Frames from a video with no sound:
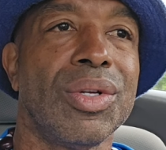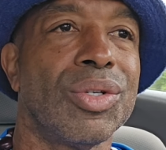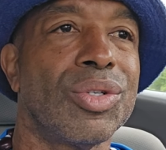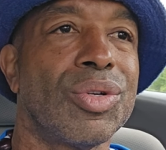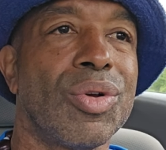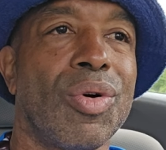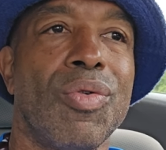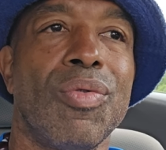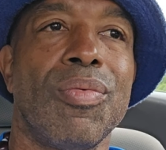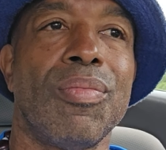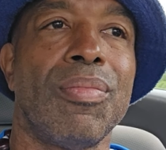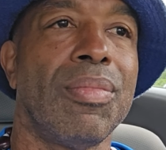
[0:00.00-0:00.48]

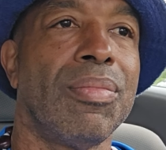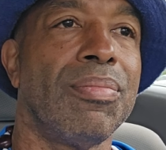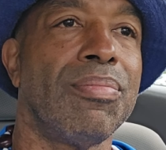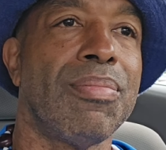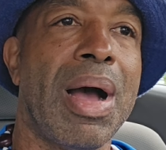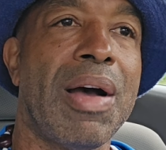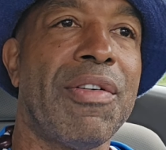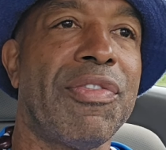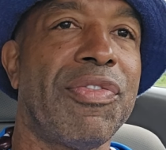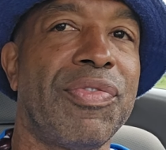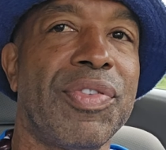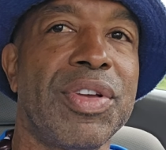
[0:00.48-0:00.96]
So
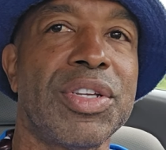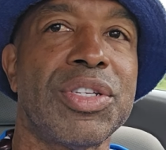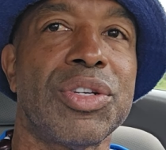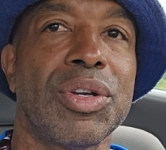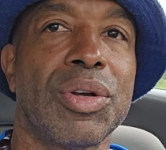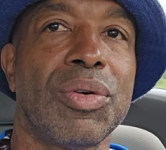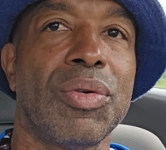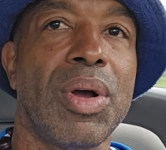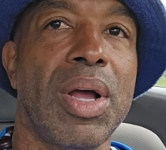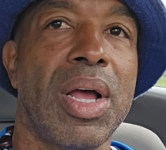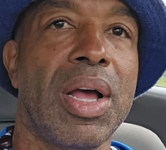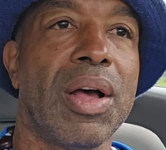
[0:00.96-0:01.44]
my
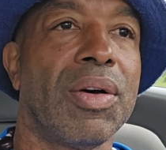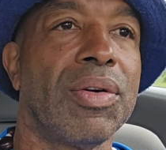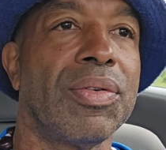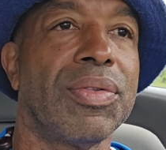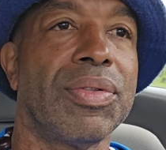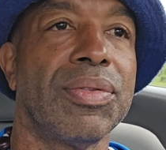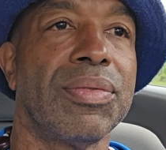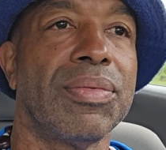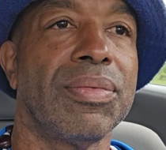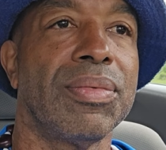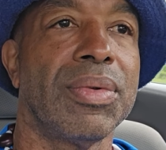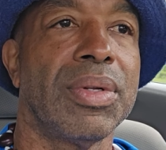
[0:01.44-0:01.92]
physical
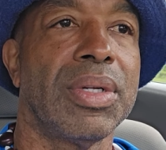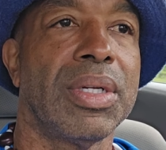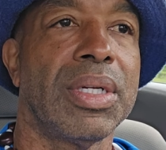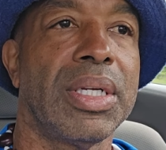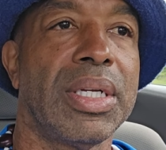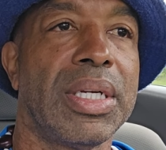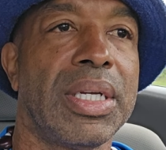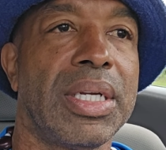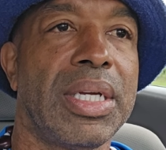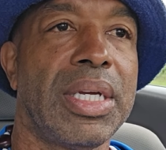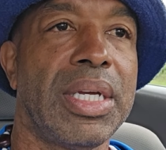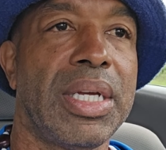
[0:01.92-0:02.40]
health
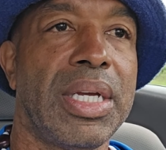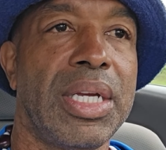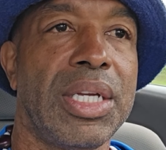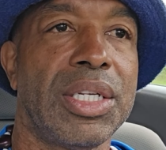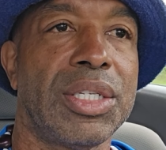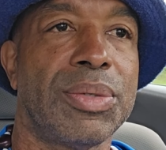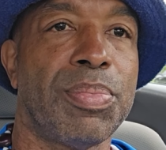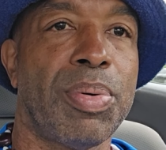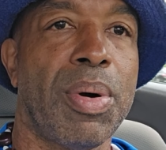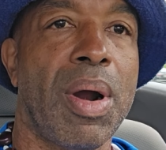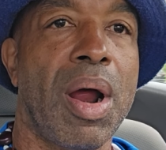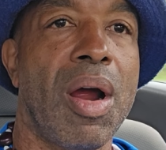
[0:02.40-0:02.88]

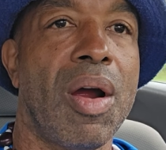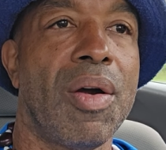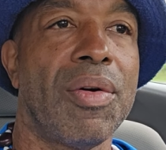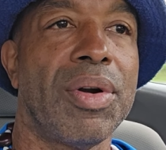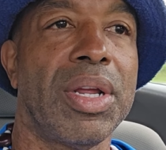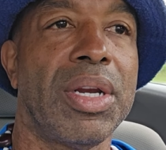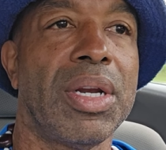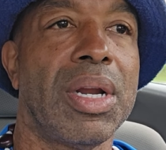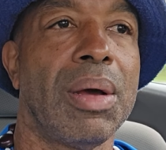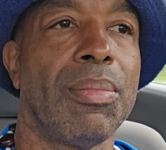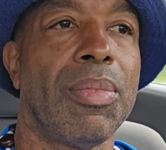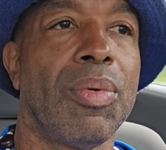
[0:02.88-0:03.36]
is
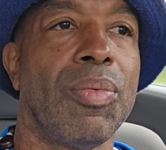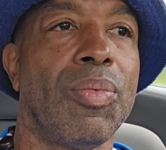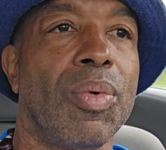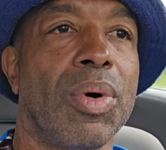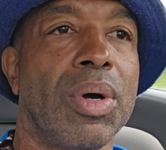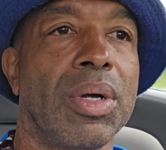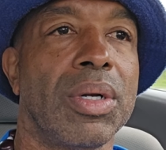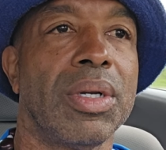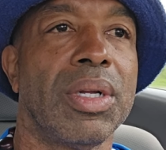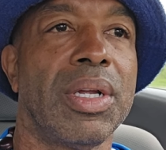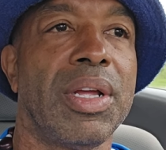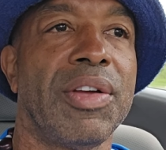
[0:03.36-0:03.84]
priority number
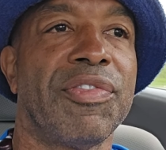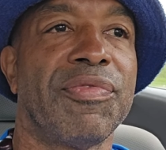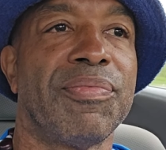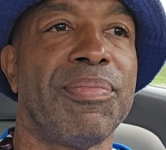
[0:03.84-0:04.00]
one.